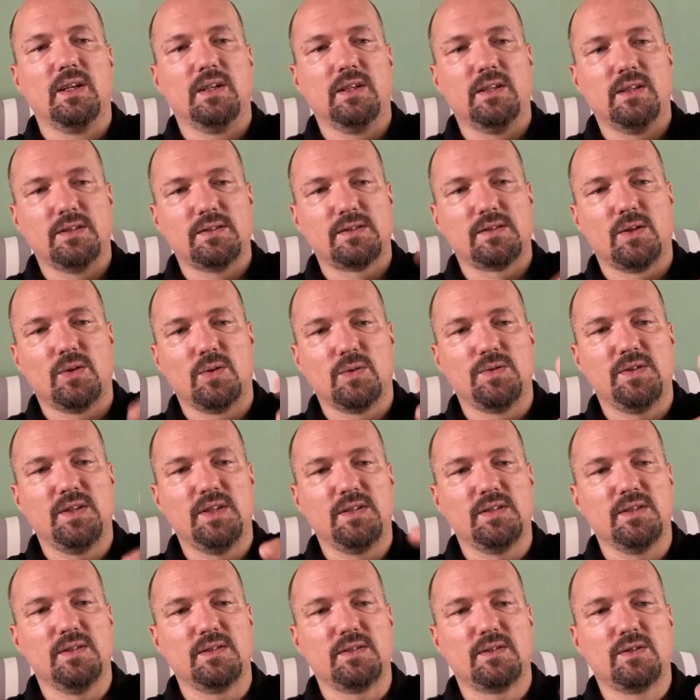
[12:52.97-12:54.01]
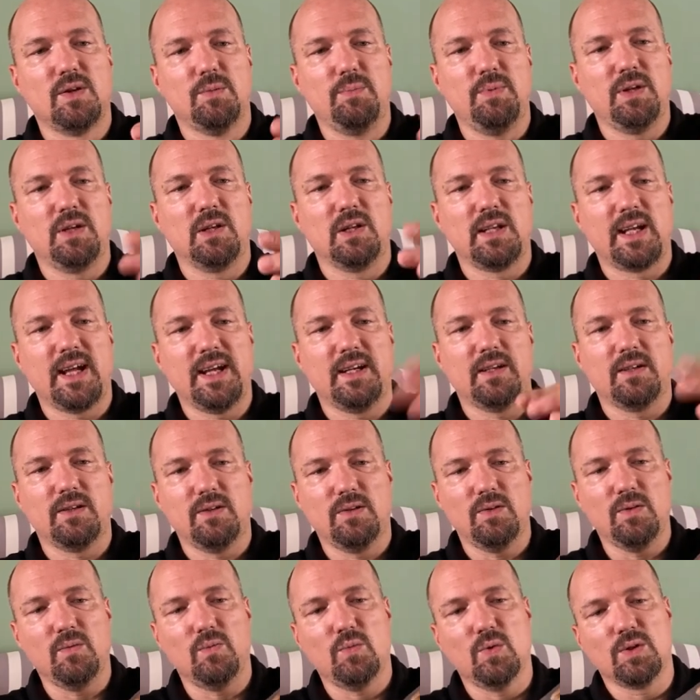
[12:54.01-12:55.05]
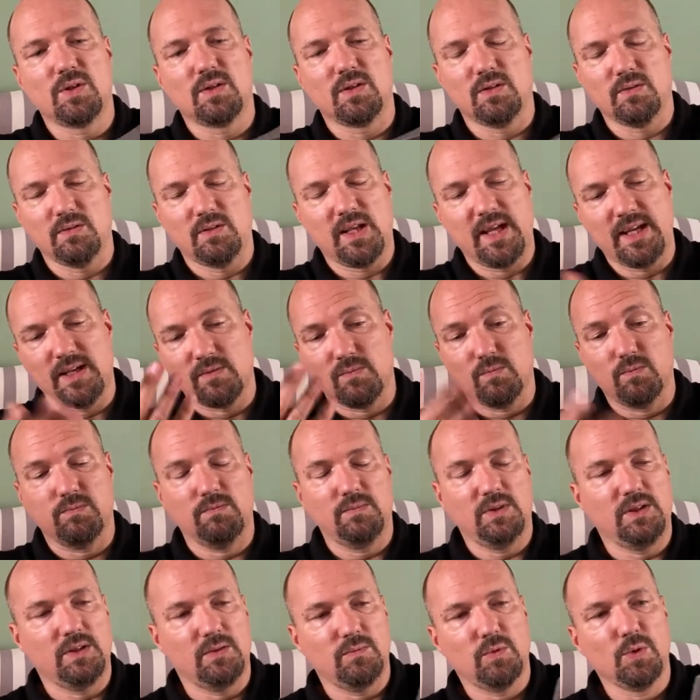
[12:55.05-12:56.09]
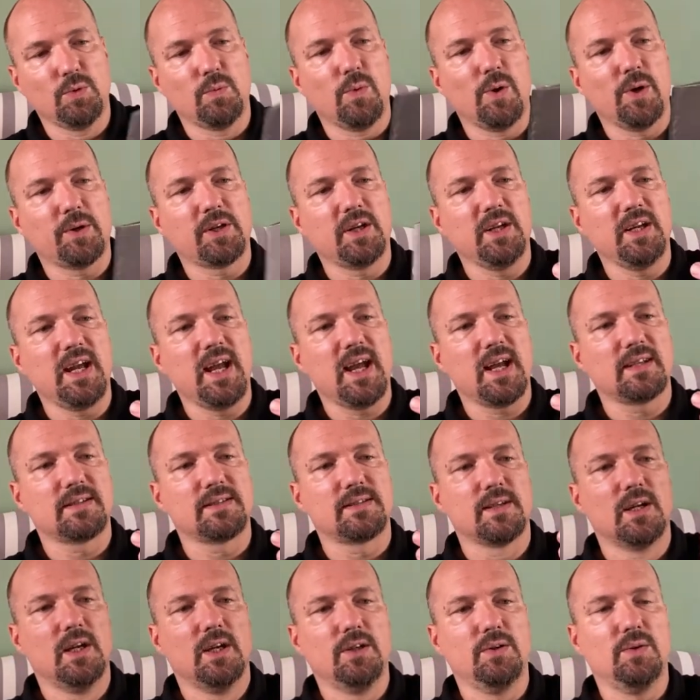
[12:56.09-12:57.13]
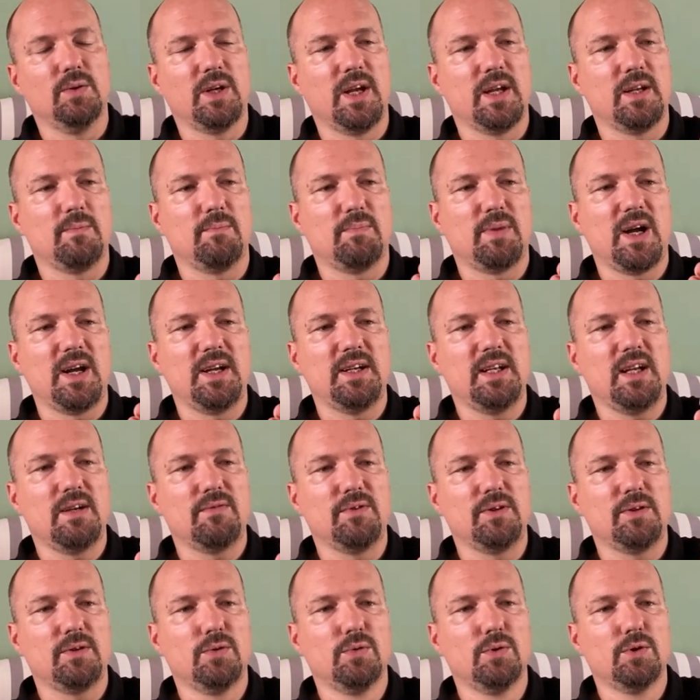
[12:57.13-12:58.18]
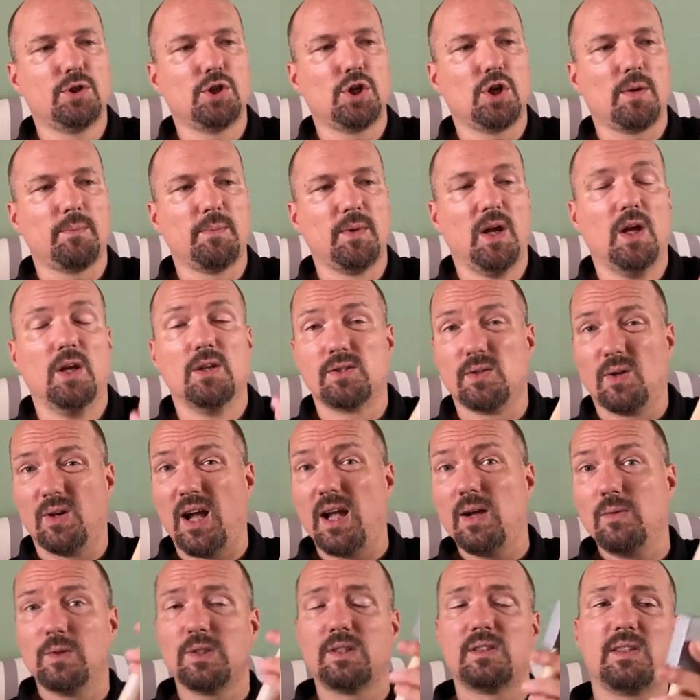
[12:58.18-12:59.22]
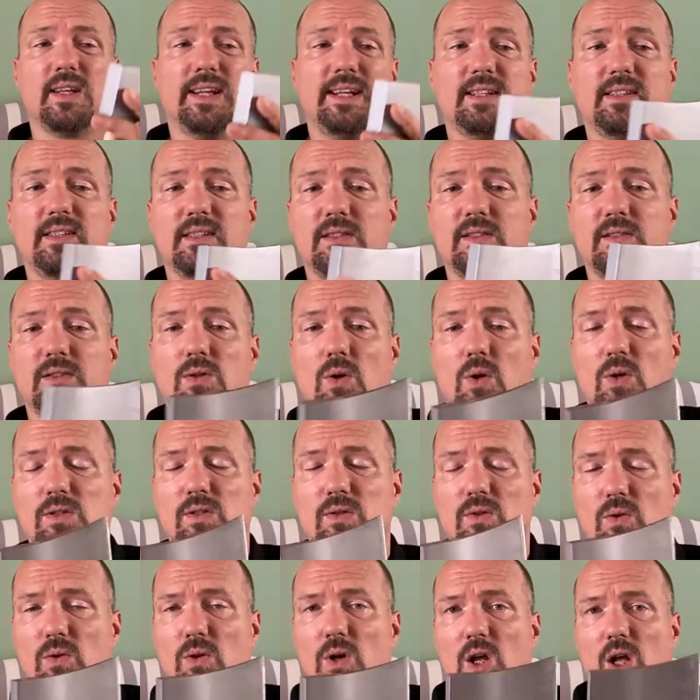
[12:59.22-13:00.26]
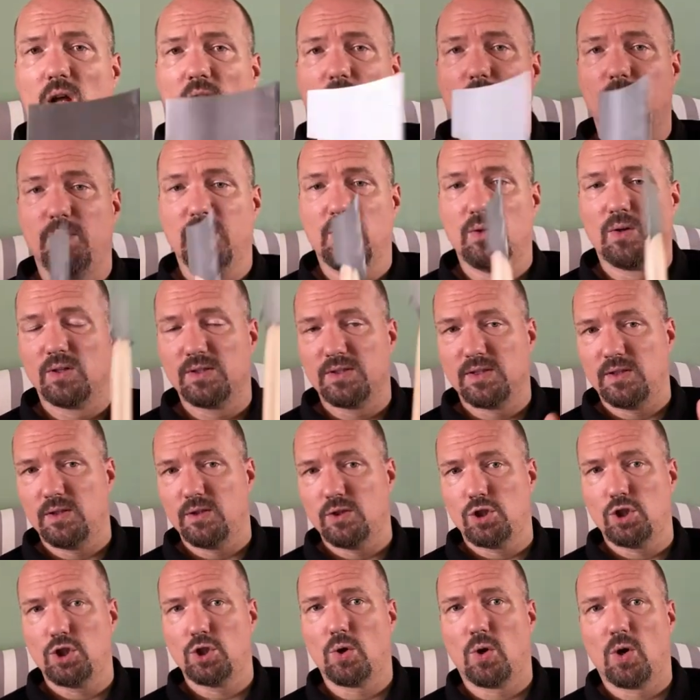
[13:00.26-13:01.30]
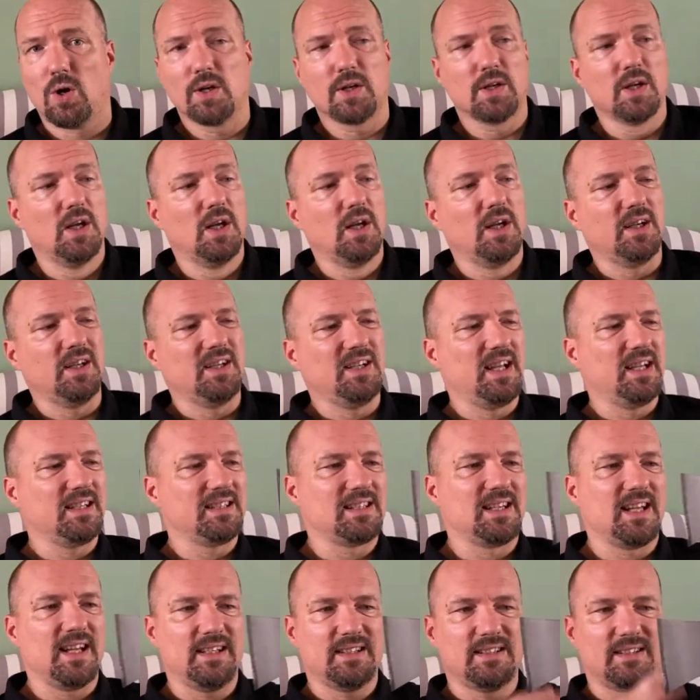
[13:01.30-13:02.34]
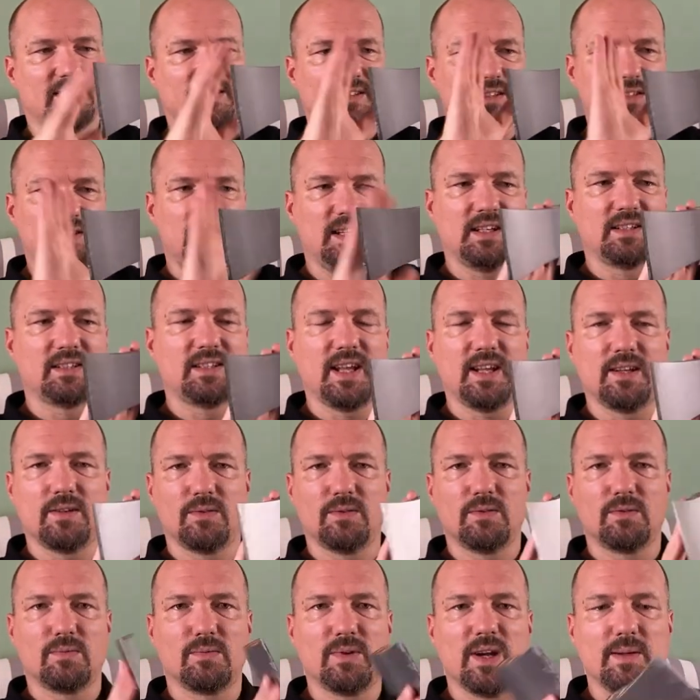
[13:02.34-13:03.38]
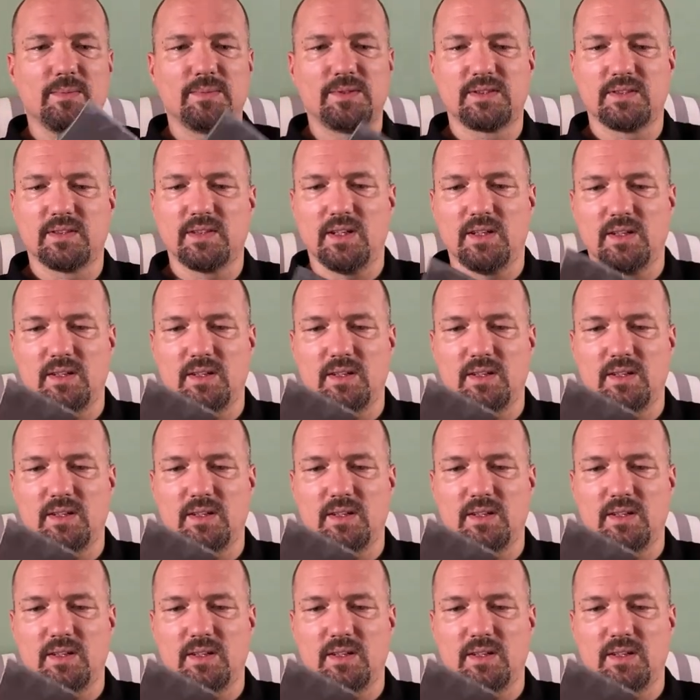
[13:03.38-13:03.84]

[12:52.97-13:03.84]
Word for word: Uh, so this is typical like a wood, like a, a woodworking axe you can buy in every tool shop. So I would say this is also because it is short, it has like 600 grams